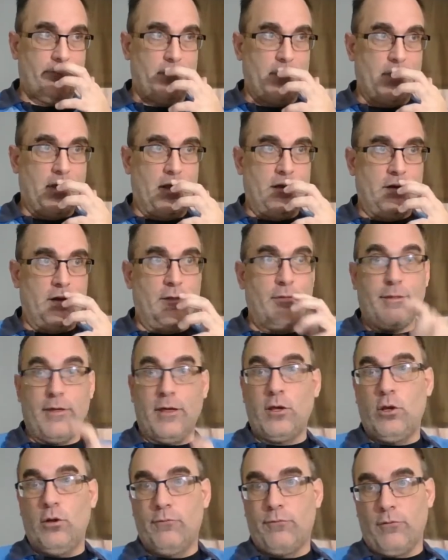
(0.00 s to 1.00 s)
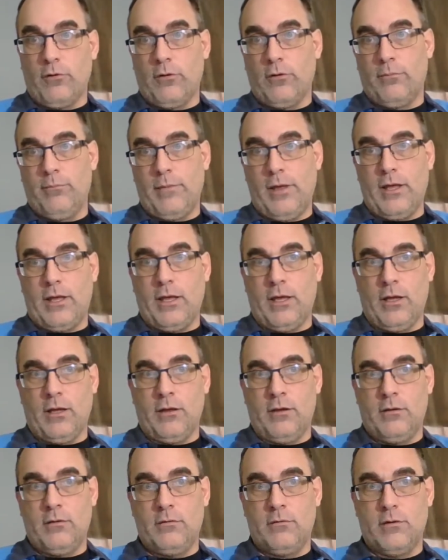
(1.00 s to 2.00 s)
and, and thank you for
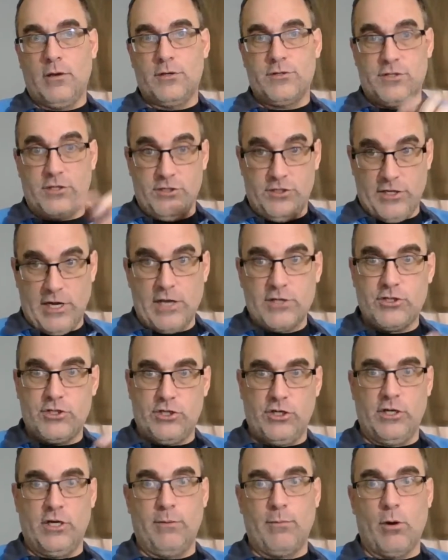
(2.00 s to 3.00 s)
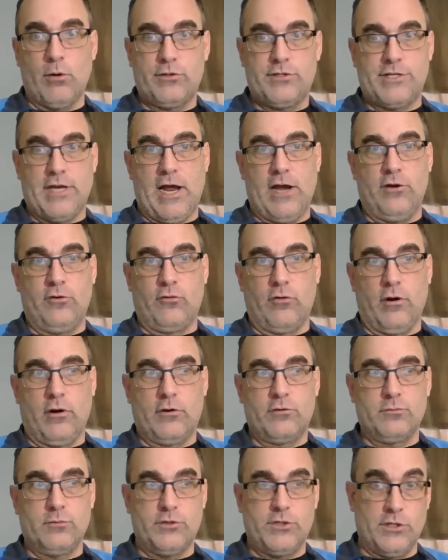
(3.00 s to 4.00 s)
making a suggestion about statin
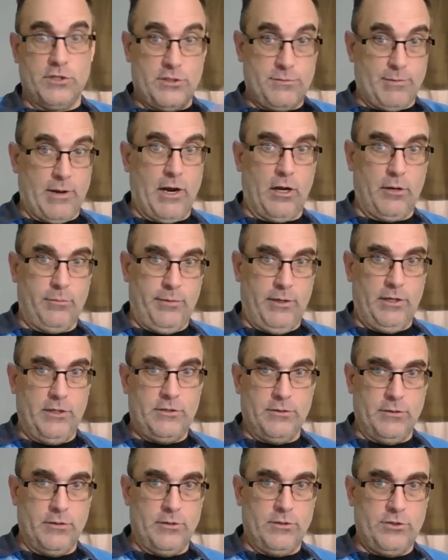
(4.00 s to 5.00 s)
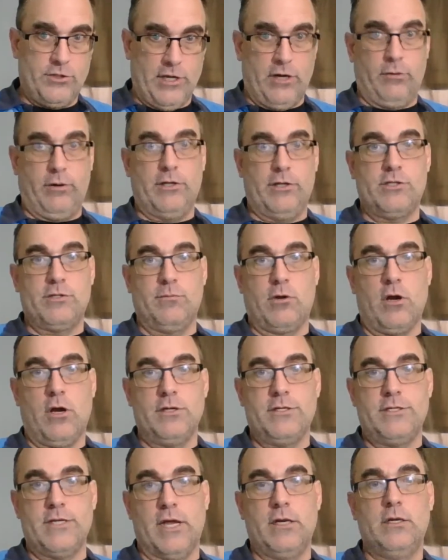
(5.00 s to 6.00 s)
drugs, which inspired me to generate some
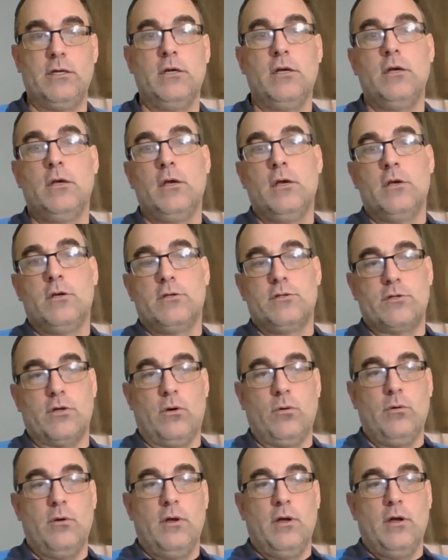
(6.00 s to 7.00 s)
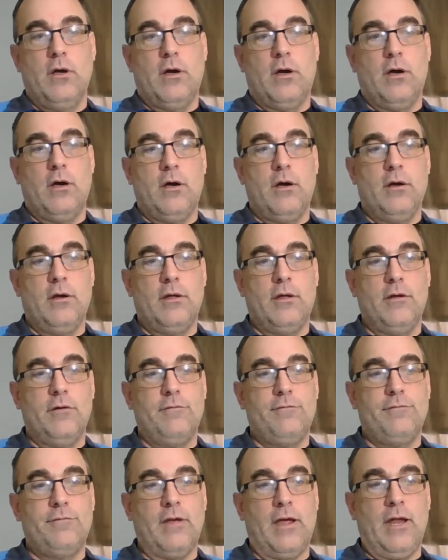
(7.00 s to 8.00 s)
content. So Uh,
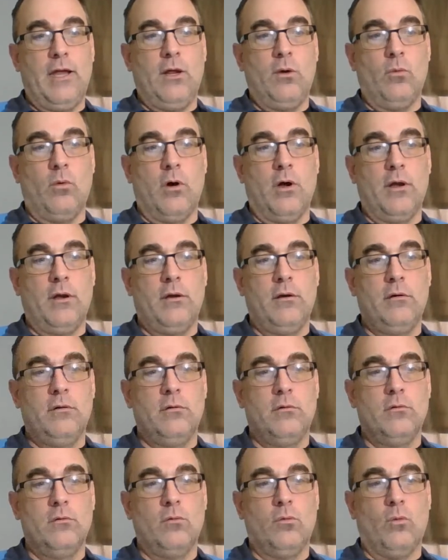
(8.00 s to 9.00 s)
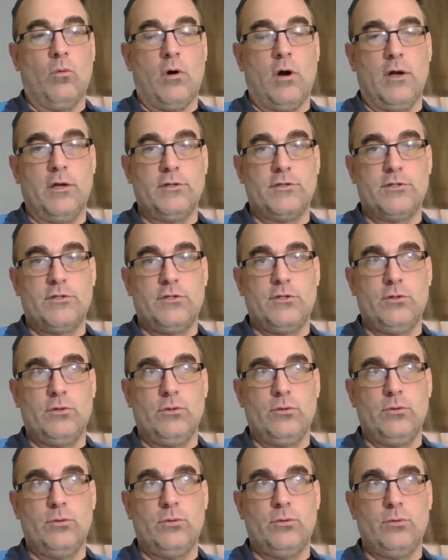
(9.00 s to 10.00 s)
if anyone wants
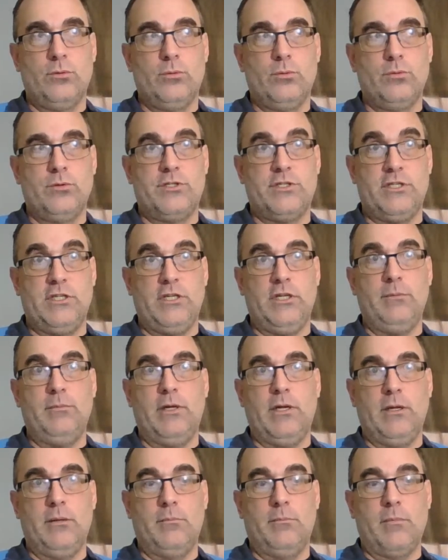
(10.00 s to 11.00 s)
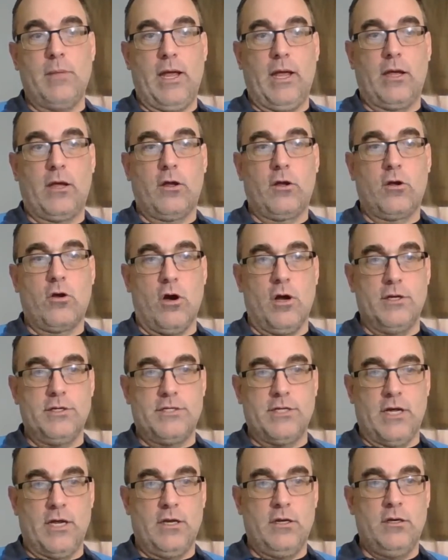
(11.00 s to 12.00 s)
to see me make
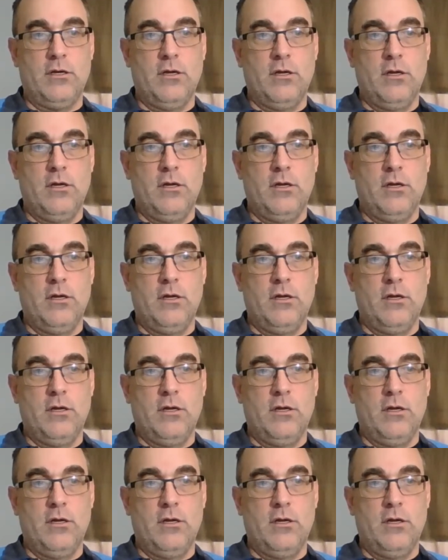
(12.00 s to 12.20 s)
content